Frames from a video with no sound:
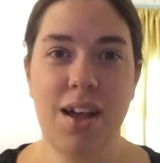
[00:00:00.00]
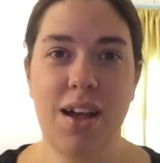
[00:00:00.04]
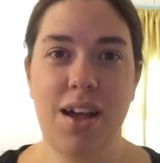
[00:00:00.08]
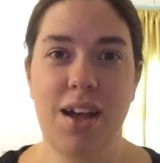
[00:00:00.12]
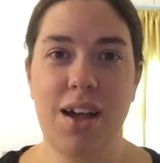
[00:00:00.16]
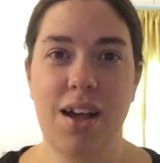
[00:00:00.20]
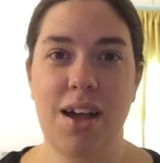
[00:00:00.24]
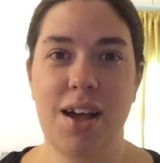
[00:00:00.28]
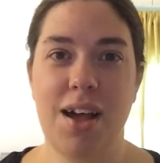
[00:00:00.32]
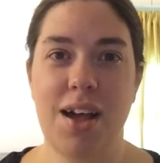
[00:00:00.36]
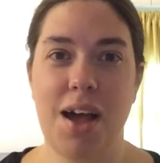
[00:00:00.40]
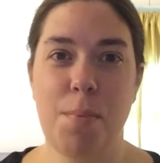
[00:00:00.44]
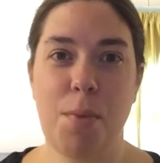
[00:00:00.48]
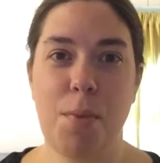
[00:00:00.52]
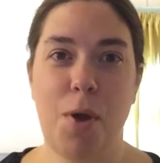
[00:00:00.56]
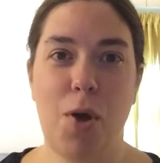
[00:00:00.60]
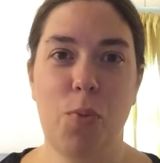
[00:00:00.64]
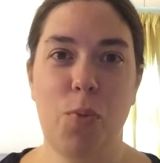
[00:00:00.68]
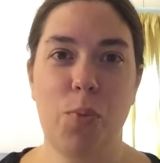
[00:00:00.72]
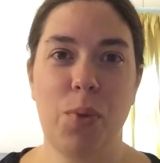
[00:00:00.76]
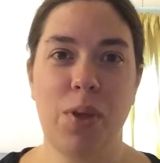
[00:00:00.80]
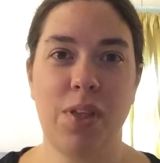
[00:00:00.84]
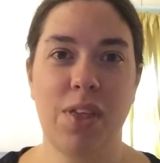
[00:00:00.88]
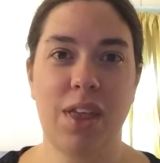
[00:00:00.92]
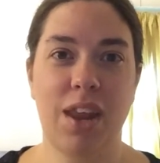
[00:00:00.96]
I'm
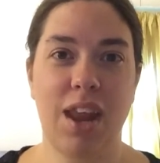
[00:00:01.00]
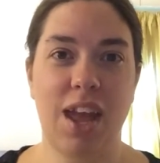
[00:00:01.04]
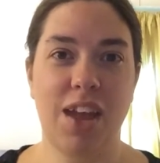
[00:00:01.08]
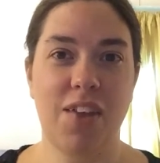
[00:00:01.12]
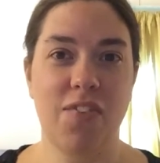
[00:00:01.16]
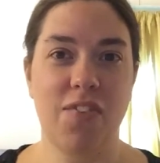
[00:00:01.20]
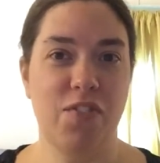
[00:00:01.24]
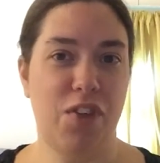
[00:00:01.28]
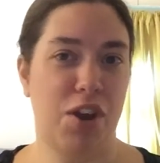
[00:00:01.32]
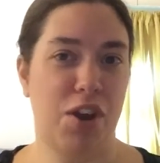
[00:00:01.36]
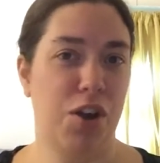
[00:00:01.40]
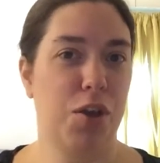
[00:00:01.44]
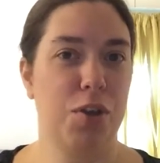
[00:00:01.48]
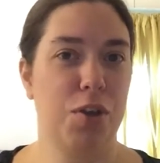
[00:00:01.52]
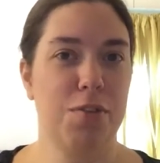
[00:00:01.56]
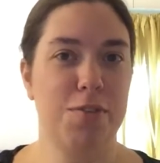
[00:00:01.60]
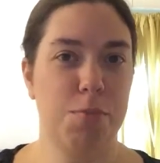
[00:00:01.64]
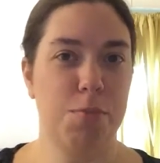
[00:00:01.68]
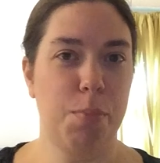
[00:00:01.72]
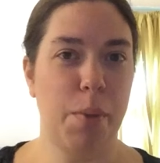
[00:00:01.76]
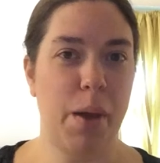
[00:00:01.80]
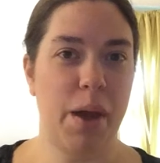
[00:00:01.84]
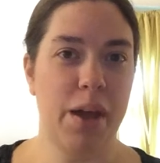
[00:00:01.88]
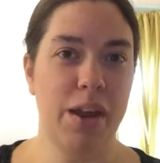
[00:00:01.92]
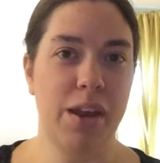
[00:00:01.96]
hoping that I can find a good
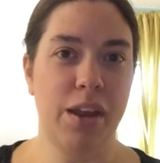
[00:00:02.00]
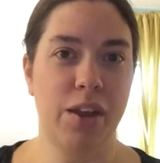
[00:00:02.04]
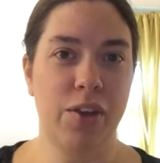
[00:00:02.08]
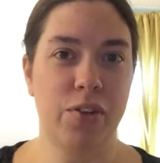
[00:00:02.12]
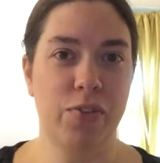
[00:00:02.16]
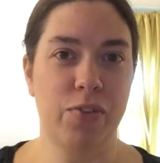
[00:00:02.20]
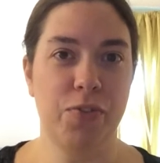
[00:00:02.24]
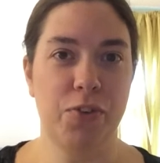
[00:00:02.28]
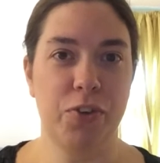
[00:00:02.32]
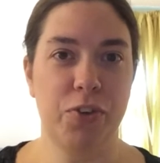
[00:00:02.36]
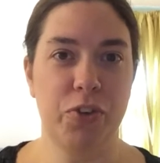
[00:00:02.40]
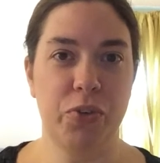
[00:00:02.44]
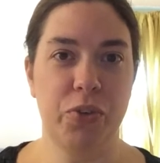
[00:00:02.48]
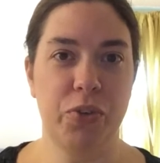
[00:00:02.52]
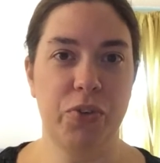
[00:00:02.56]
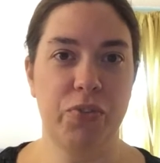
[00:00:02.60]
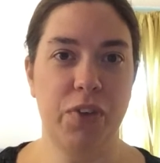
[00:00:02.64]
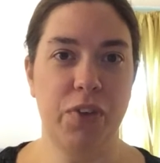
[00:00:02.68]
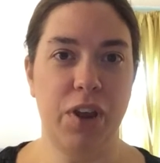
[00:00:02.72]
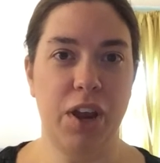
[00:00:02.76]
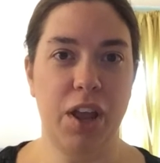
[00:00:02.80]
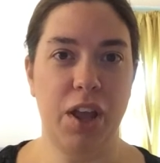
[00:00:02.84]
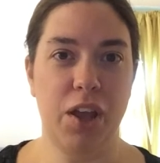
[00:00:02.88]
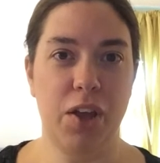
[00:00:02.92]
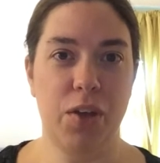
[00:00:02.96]
spot in here for doing
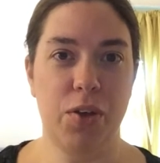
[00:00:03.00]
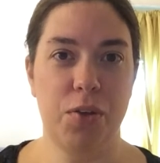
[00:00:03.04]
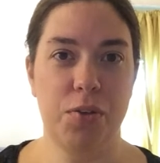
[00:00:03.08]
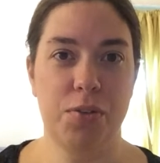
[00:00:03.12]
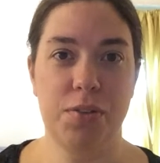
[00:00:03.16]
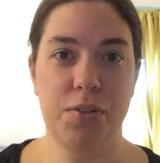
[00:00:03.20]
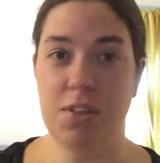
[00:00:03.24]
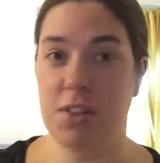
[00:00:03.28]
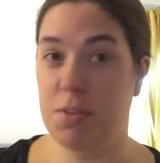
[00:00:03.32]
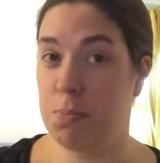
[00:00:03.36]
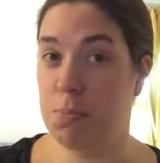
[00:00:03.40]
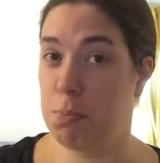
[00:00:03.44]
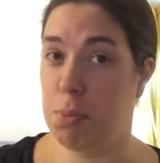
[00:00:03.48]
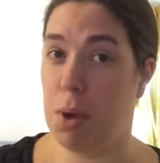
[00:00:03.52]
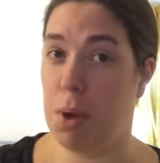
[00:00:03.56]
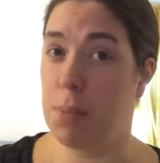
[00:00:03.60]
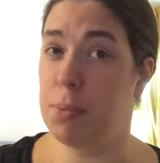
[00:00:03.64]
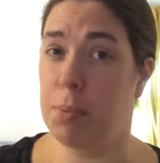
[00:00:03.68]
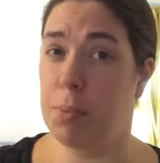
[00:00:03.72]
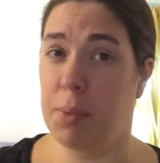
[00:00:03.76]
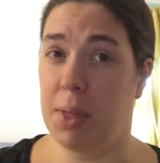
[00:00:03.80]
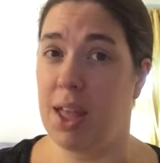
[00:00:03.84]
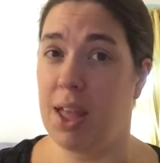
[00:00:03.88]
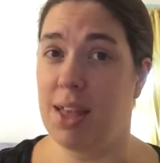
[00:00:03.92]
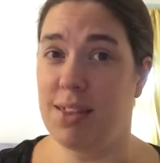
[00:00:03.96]
videos. This
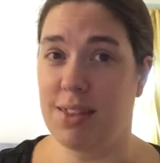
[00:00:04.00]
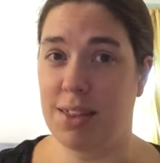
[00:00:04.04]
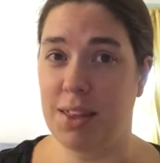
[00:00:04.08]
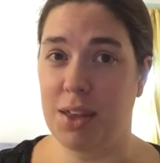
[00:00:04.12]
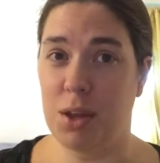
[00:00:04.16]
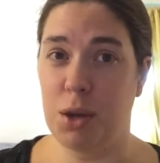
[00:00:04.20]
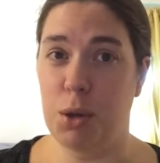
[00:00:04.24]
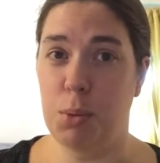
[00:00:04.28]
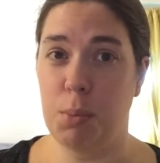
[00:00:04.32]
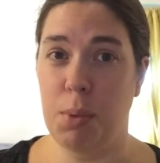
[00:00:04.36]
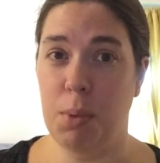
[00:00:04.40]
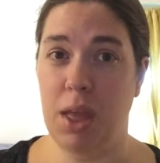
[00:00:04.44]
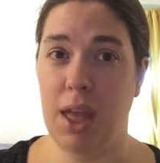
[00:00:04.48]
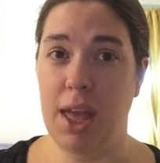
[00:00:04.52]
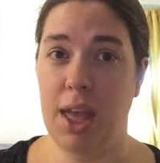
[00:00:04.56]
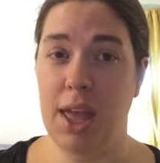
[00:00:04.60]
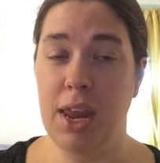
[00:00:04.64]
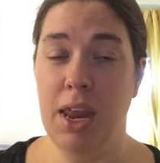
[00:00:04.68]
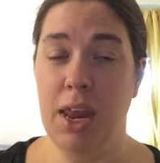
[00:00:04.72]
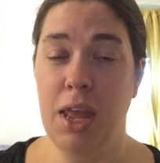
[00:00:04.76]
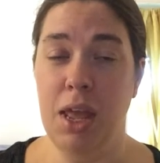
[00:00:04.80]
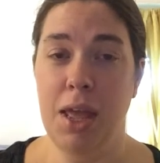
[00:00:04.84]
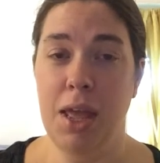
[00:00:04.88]
probably isn't going to be it,